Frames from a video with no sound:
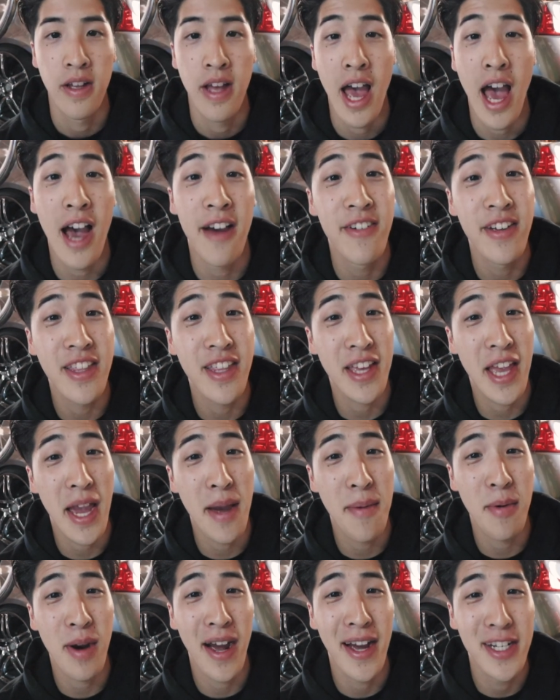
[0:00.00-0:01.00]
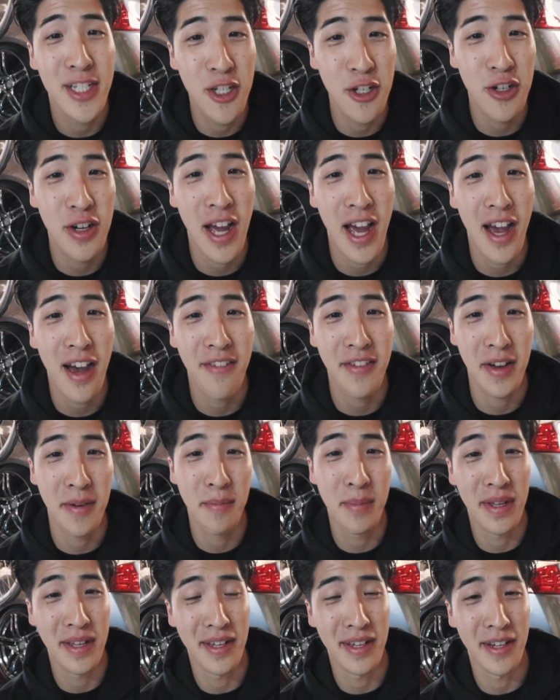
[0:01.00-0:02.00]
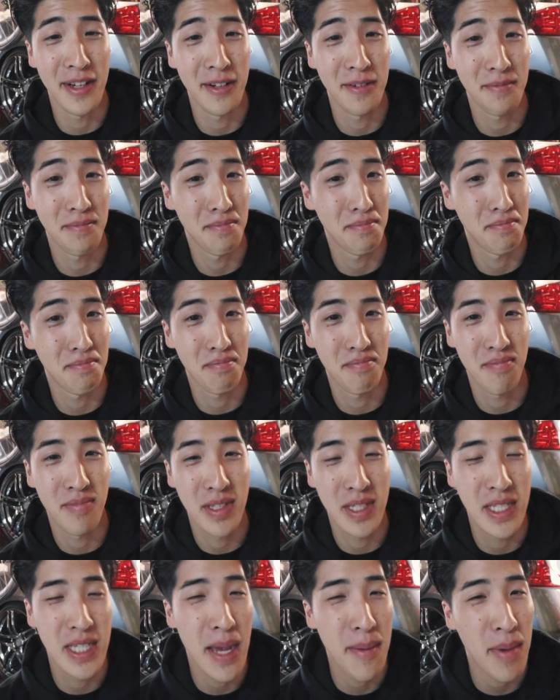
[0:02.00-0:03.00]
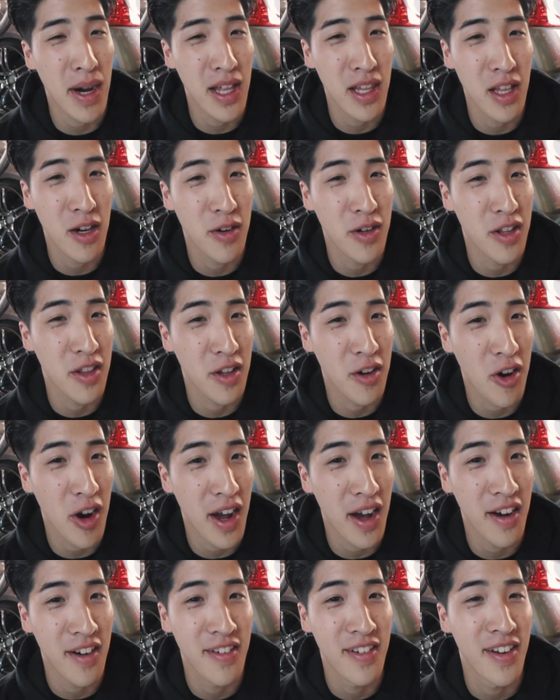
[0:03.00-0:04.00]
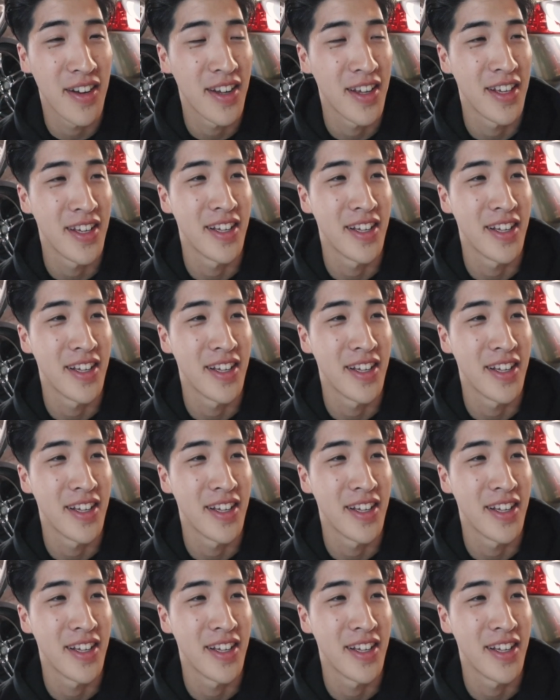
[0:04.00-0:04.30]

Having the camber I do have and being semi-low to the ground,